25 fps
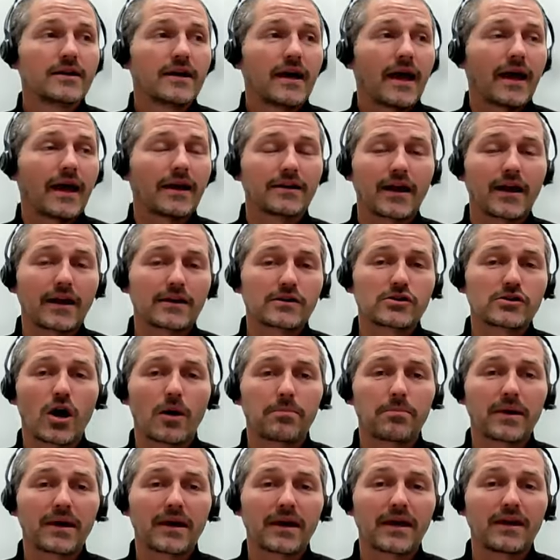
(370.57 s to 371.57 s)
and
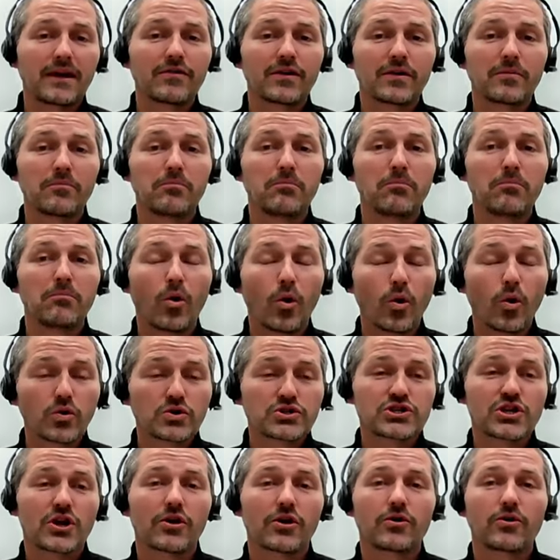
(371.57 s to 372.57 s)
copper even more
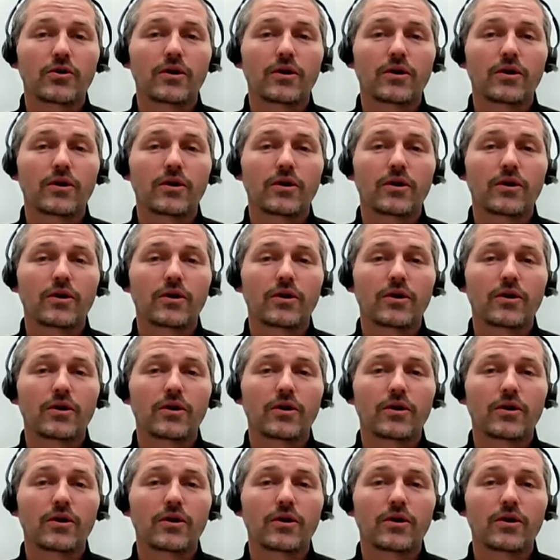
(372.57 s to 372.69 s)
so,